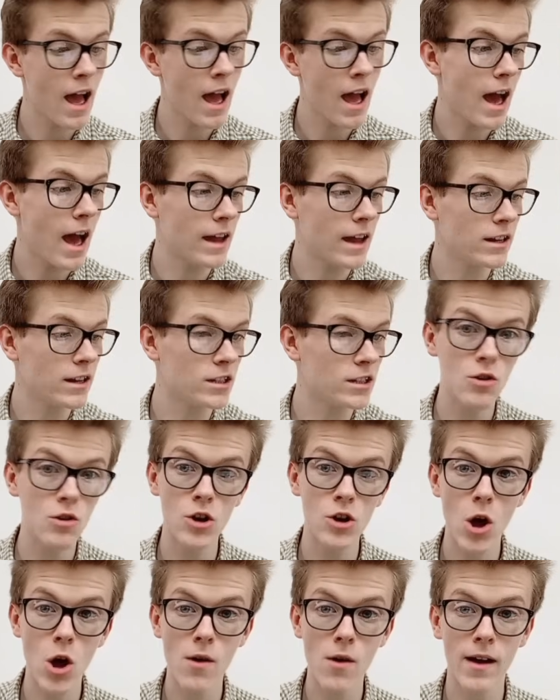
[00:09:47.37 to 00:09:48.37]
and I don't
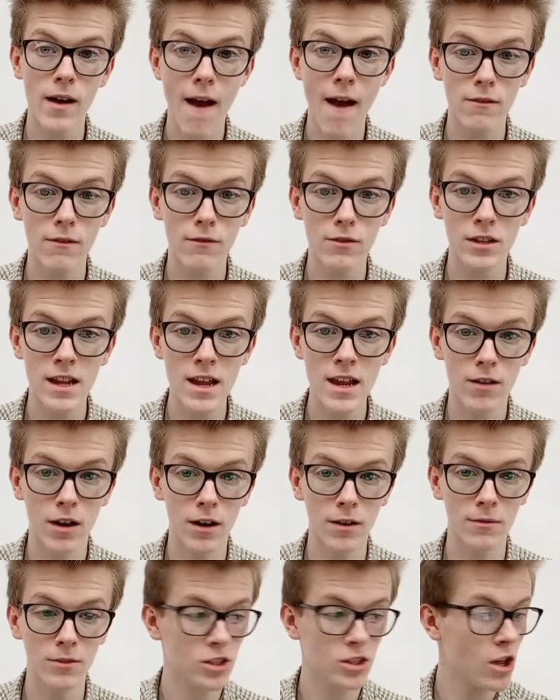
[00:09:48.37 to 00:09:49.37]
know if I have it for the date run.
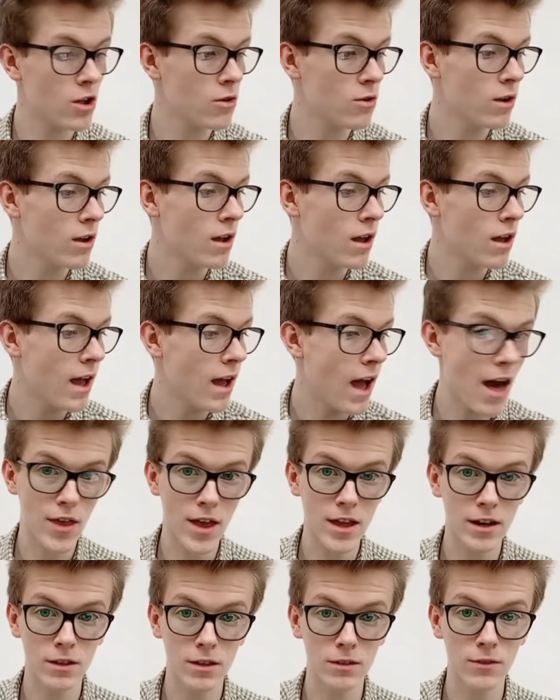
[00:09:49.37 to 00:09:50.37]
So at the
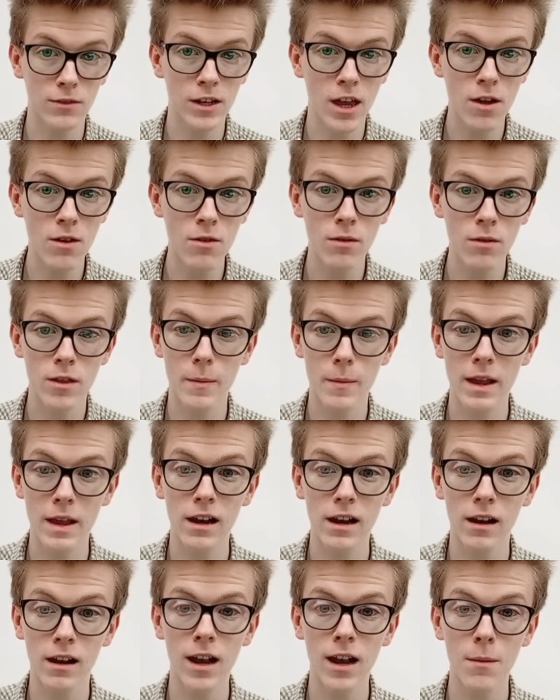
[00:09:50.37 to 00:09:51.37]
end of this video, there'll be a
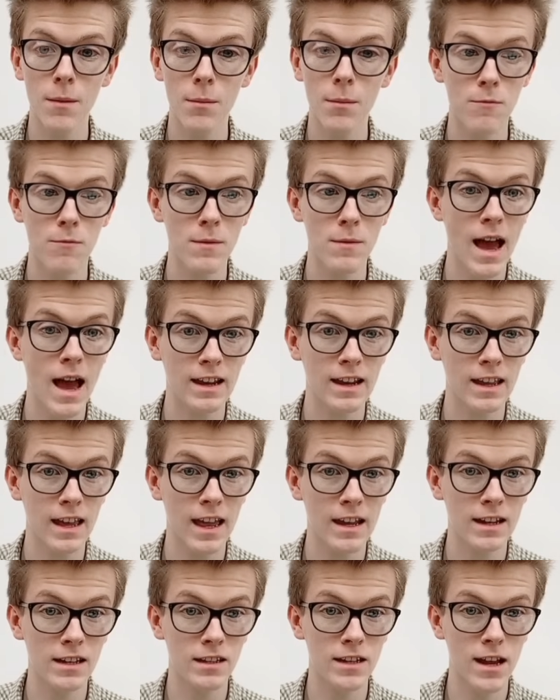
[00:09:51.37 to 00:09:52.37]
little clip of me adding it
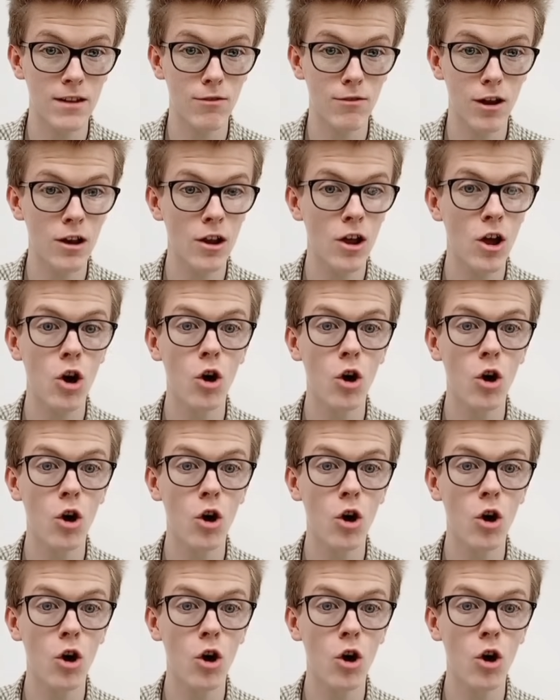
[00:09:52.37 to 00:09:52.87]
into the date run,